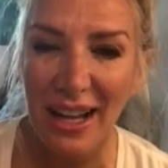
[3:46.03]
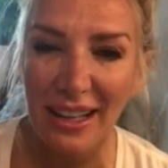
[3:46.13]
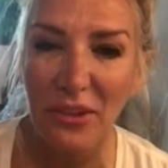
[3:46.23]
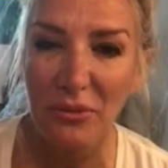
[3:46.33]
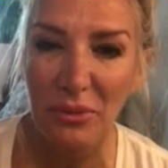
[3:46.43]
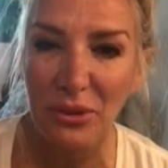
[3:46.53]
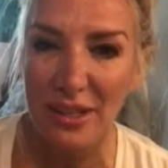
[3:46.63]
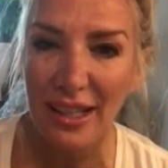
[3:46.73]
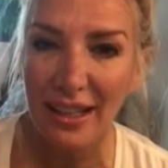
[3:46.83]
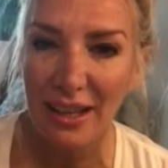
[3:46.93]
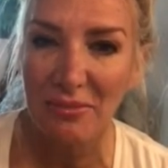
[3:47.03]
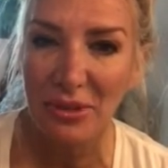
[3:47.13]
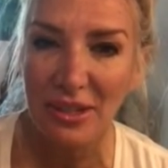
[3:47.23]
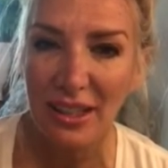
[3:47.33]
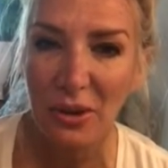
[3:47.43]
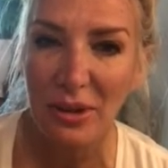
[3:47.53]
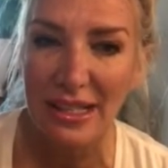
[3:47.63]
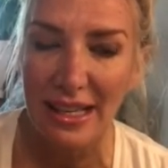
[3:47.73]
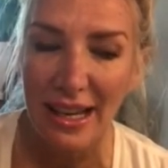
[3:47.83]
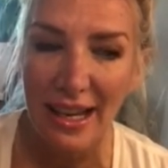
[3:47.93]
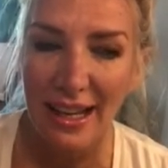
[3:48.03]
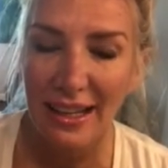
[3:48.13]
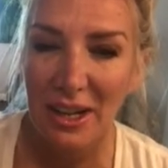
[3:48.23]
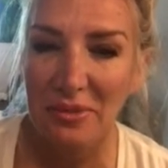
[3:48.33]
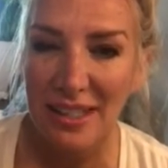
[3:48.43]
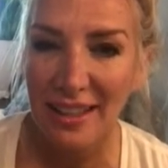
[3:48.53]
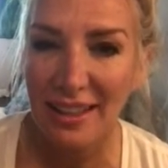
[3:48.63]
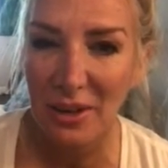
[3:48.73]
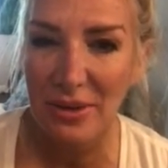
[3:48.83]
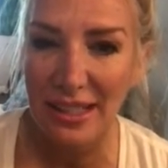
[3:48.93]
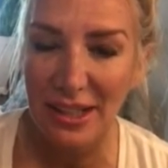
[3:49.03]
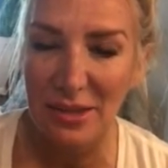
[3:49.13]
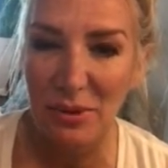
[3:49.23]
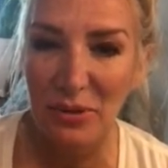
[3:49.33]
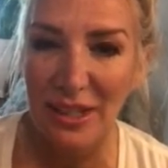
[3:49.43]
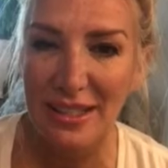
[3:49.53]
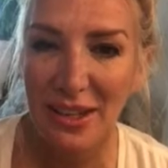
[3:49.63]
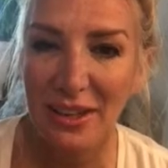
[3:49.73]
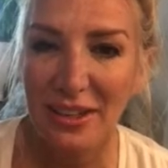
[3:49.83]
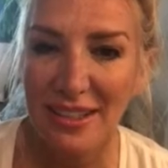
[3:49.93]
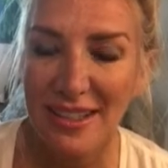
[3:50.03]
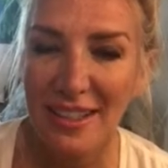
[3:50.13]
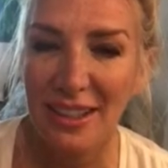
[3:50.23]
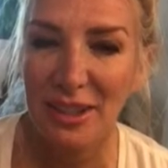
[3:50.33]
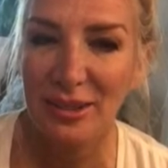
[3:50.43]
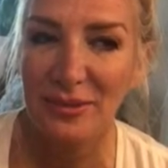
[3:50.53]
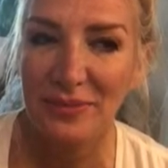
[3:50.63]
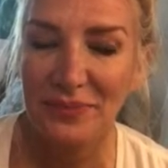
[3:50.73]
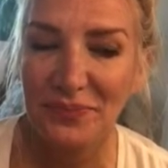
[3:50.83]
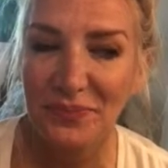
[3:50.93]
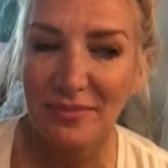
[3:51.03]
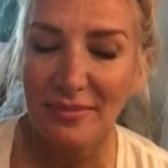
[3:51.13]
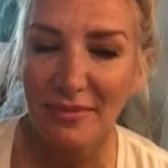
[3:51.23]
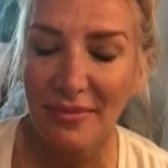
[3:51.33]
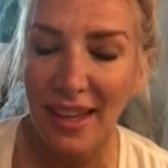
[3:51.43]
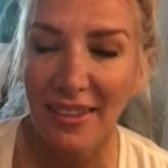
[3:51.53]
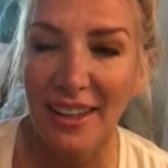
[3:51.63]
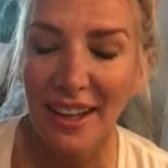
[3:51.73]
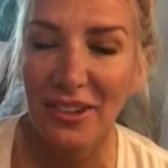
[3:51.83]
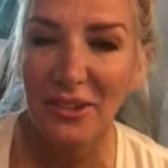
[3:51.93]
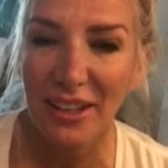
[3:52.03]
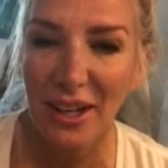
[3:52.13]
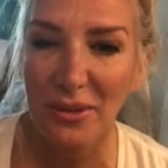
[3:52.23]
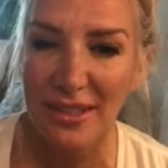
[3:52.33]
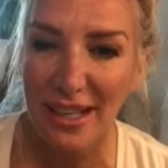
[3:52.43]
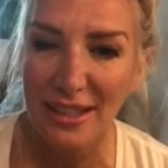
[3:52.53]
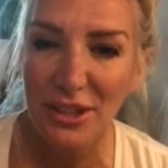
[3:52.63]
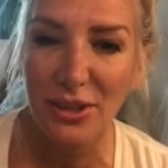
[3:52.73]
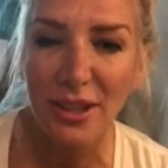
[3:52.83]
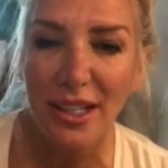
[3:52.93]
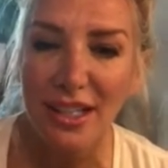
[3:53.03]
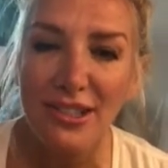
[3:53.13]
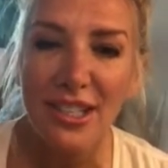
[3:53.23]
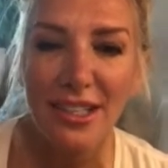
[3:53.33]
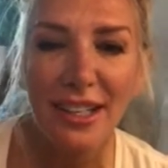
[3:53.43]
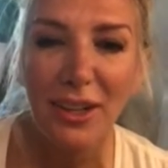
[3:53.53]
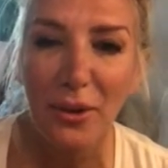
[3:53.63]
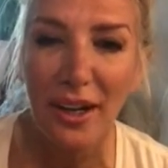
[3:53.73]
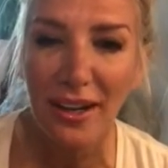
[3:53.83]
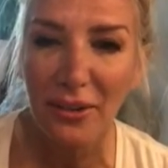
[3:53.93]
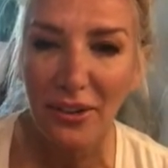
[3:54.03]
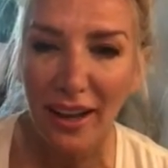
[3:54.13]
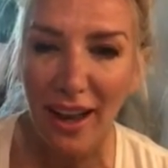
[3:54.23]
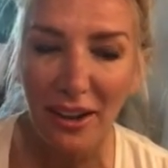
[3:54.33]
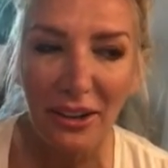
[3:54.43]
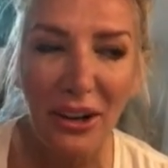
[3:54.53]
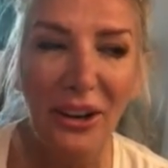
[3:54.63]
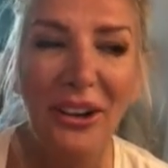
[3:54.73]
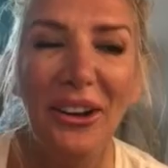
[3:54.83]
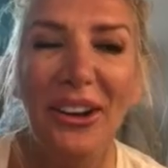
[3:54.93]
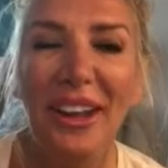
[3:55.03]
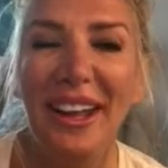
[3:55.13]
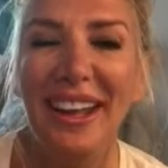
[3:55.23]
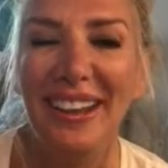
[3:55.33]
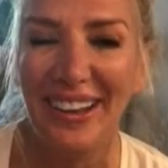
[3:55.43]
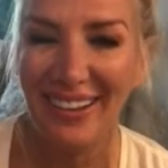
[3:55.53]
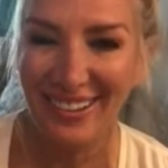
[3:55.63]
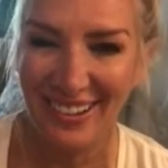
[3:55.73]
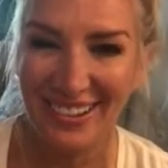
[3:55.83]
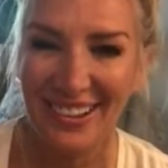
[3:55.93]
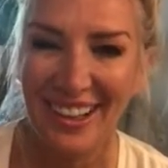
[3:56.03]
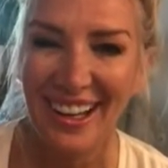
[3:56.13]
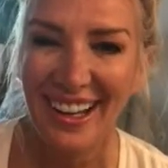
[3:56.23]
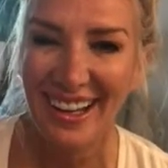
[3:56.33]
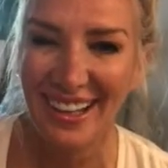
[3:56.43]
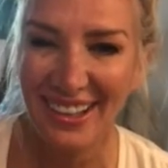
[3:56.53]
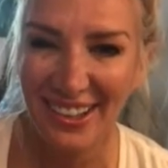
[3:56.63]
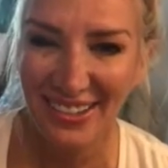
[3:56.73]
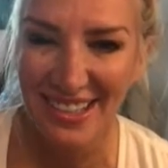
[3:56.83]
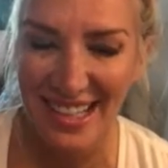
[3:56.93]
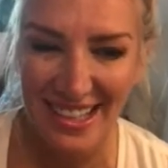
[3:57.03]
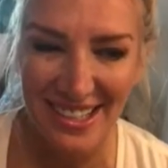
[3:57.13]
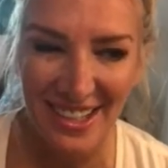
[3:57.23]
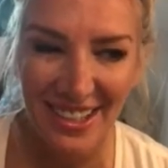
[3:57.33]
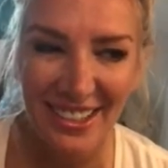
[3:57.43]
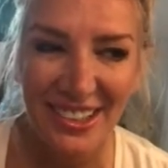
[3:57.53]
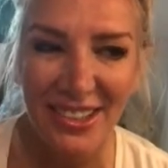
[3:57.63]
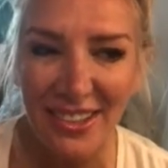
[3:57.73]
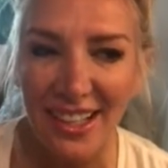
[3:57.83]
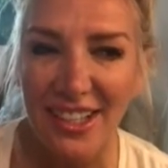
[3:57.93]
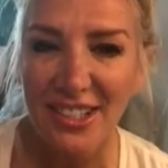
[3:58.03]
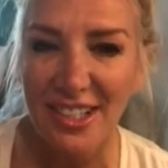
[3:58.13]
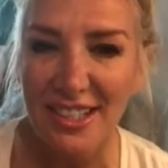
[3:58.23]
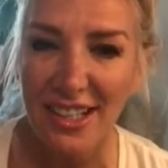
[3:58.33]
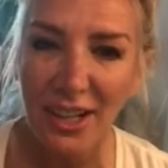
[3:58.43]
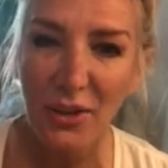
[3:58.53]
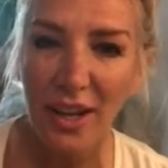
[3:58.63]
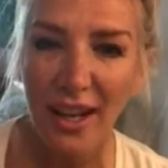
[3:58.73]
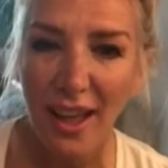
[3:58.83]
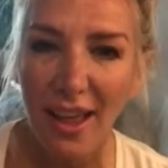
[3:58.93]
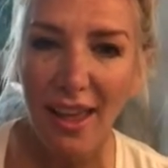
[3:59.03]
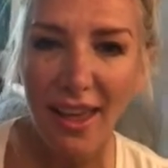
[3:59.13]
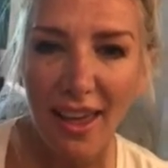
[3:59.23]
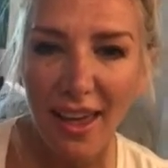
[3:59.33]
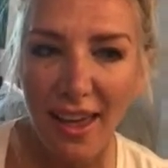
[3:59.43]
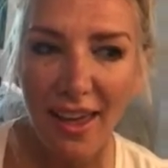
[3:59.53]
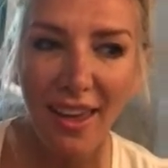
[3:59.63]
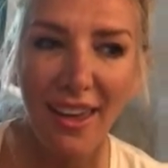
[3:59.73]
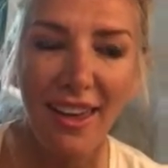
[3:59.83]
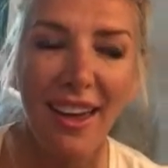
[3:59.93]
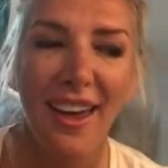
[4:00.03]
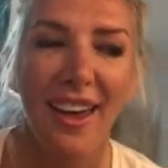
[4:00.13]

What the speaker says: love music, and music always comes in, and I always get these perfect songs. And the other day it was like "Too Legit to Quit," and I was like, I don't. How long ago was that song? Too legit to quit. Hey, hey.